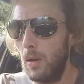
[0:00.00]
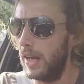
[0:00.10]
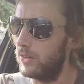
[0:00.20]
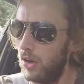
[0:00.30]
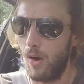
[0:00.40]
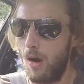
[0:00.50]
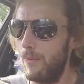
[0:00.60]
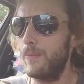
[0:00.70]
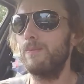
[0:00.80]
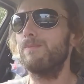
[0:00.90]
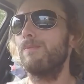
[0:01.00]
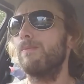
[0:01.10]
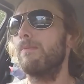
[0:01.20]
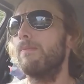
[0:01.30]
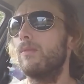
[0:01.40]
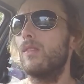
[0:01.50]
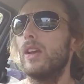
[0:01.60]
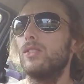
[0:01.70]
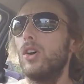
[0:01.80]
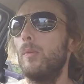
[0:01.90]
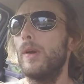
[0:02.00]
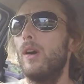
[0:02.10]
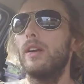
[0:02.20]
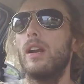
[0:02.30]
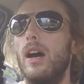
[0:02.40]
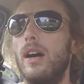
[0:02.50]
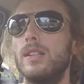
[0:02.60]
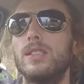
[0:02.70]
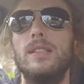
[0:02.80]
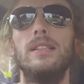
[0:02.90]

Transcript: It's hot, it's hot behind glass.